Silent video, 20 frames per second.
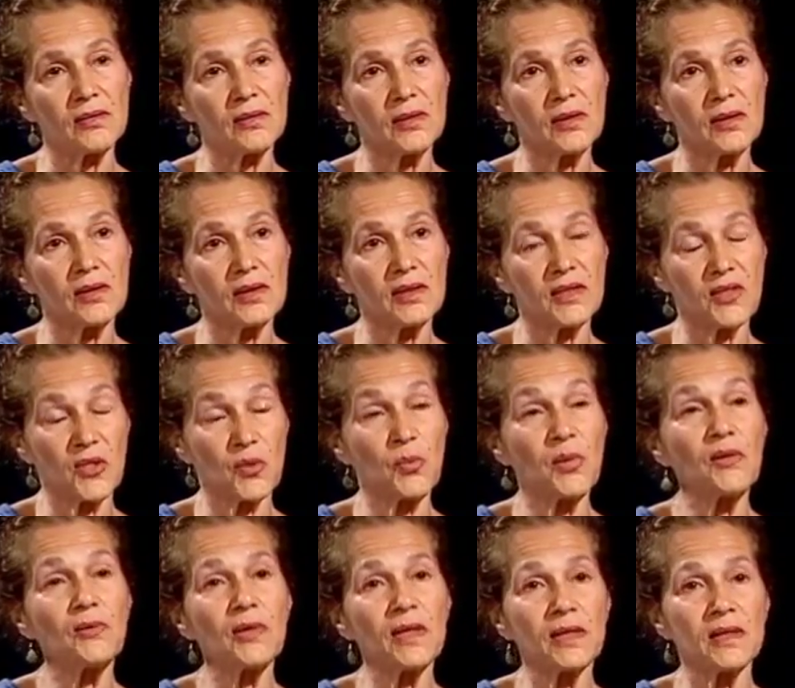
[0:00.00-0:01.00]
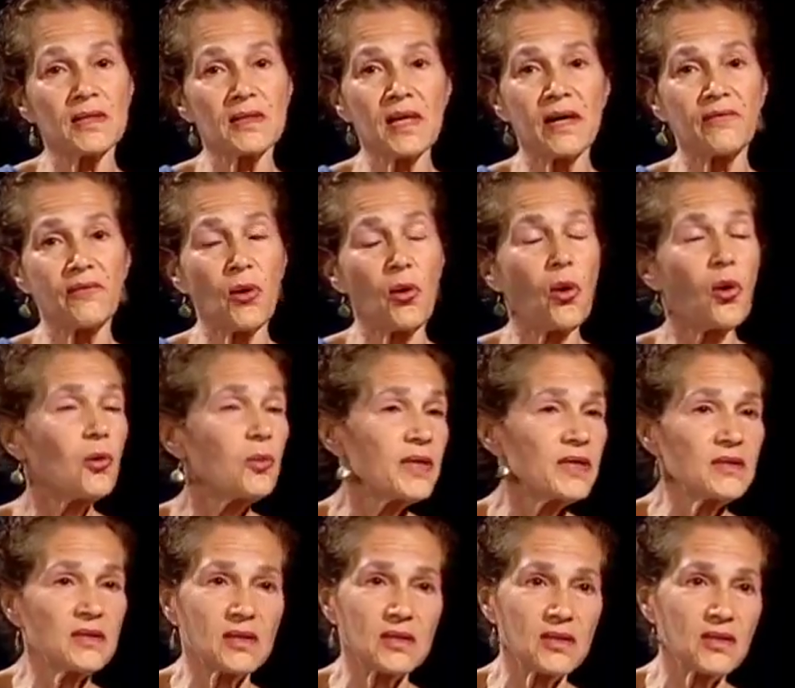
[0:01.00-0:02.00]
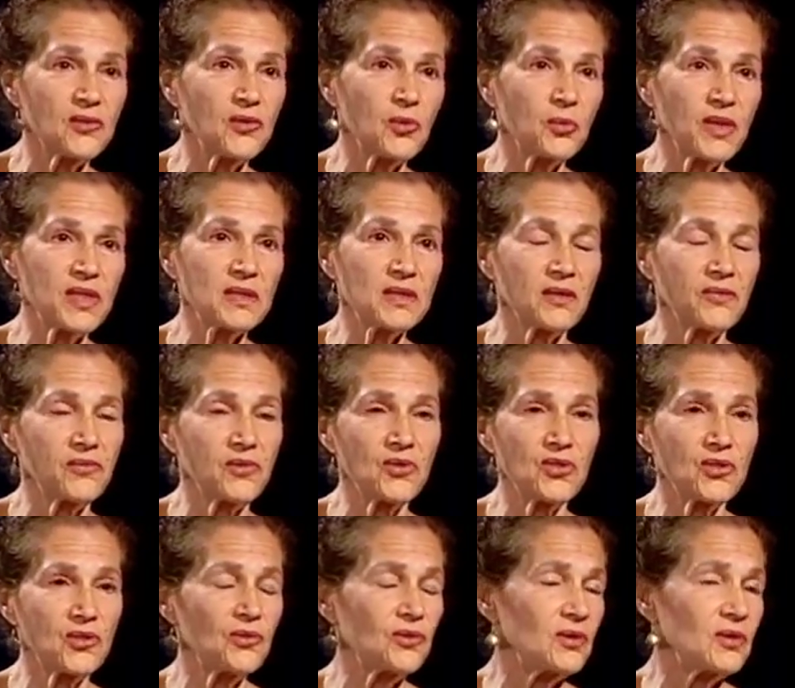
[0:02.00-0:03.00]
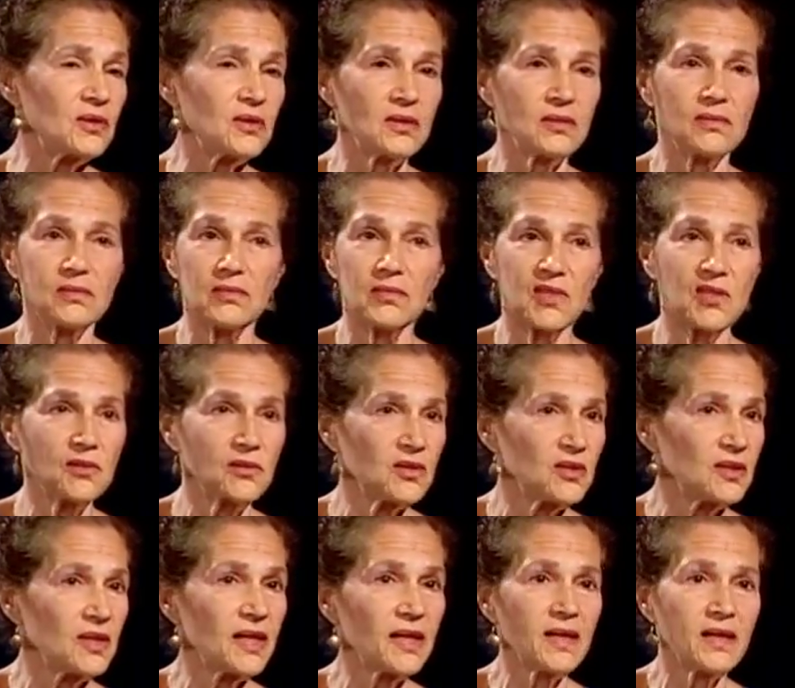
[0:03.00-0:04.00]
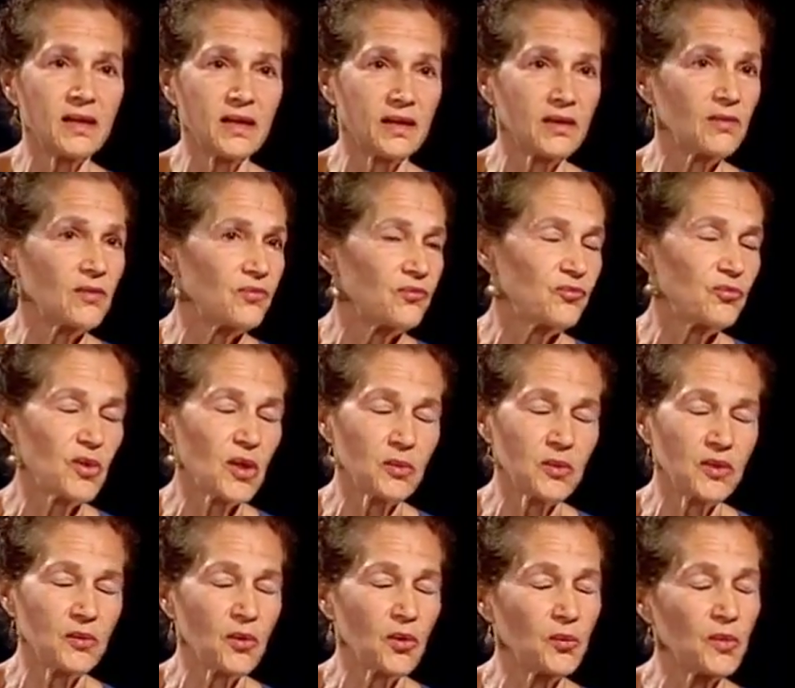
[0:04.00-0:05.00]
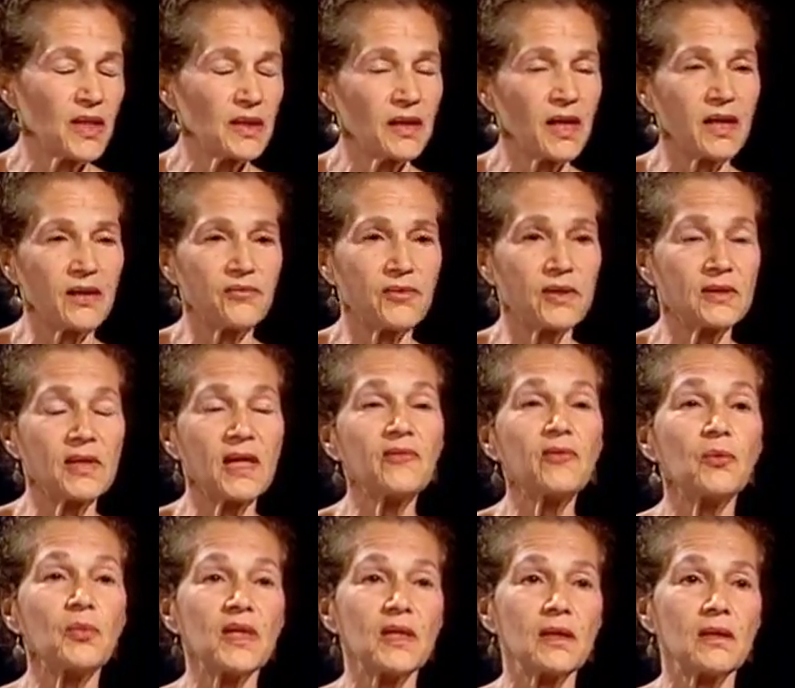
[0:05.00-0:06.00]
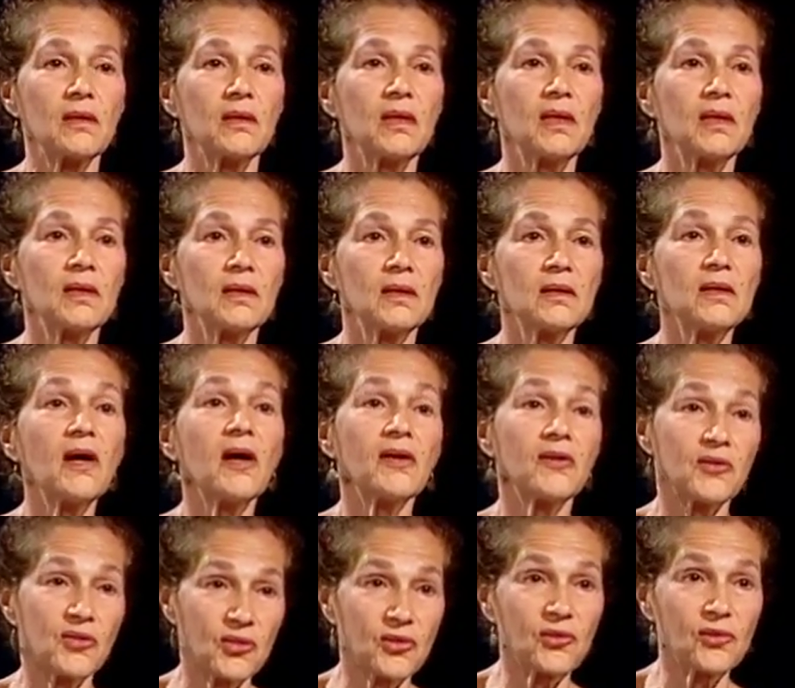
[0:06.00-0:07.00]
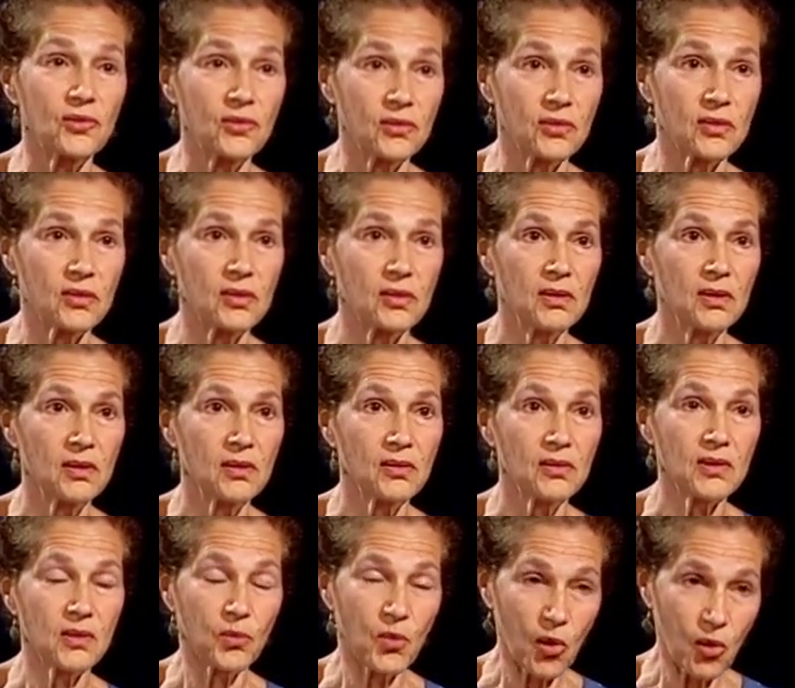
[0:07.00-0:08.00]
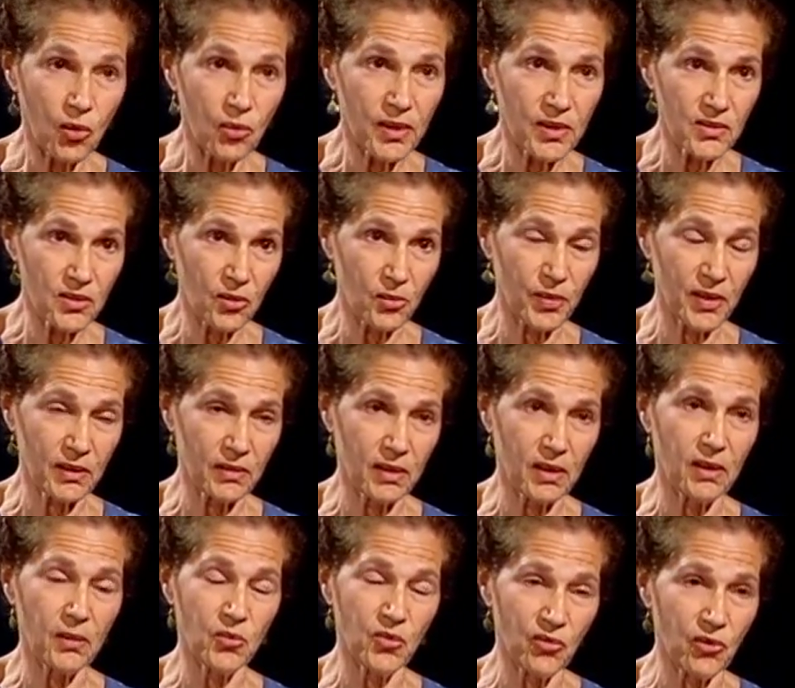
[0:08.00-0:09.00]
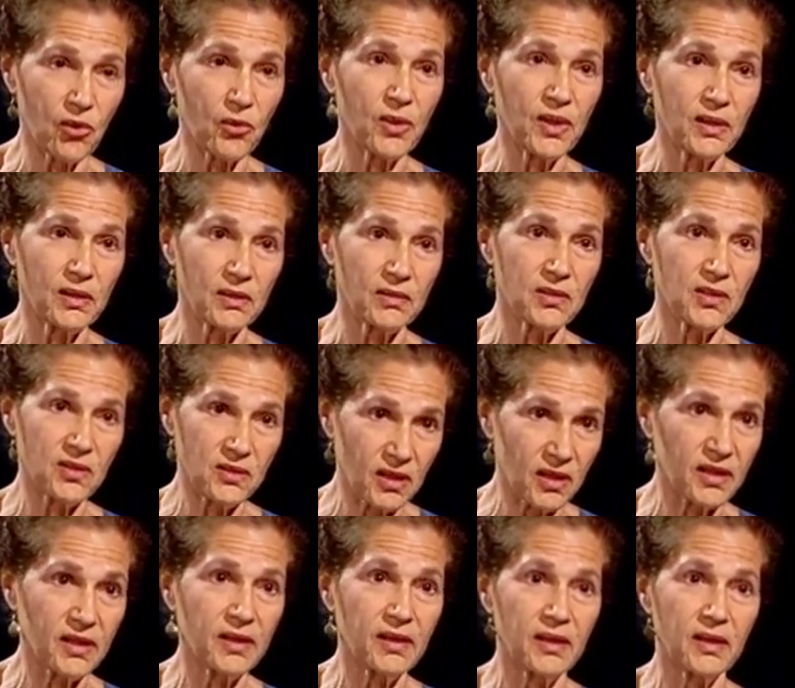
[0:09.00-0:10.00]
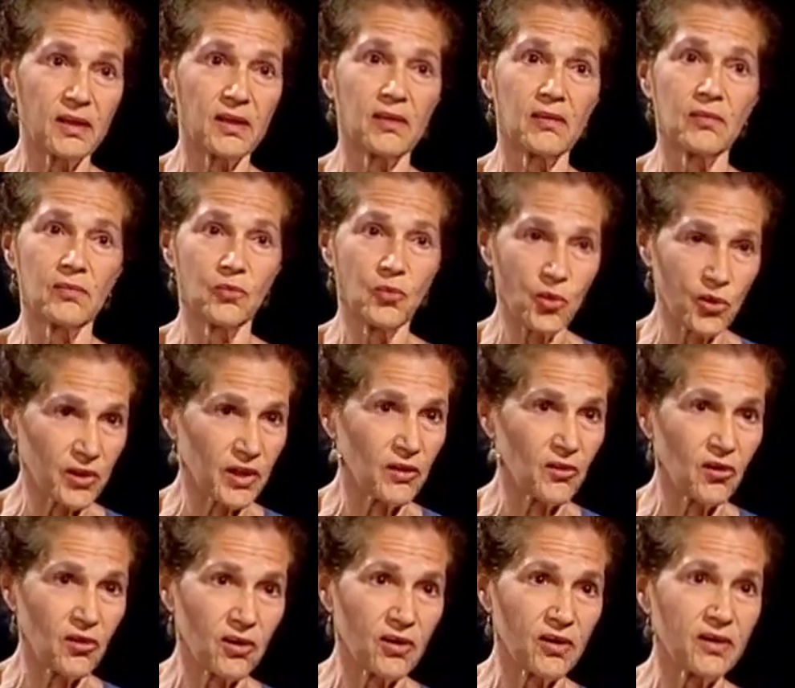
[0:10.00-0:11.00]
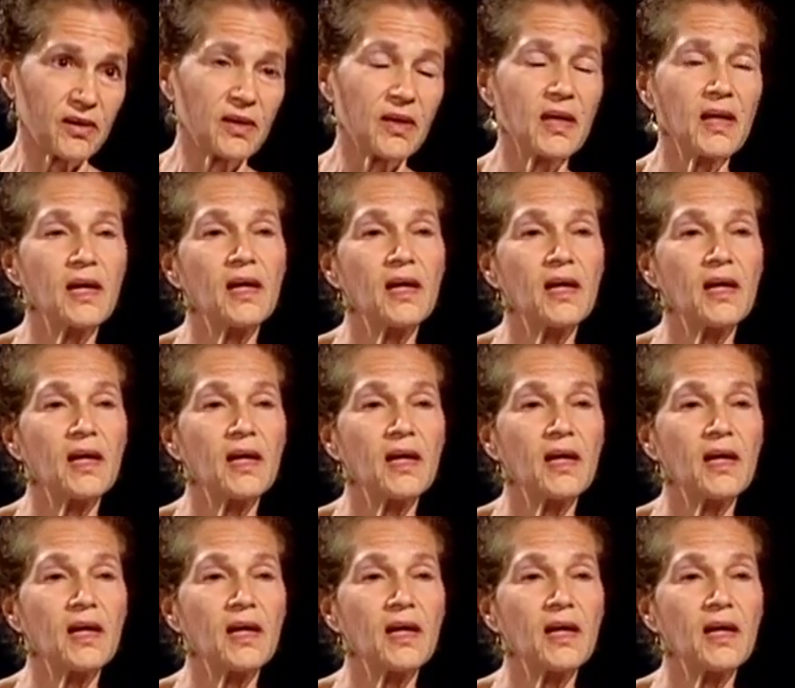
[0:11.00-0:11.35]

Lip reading: experience, I've always considered myself the student till today and probably all my life. I'll never be not a student because I'm always hoping that I'm growing and studying and working hard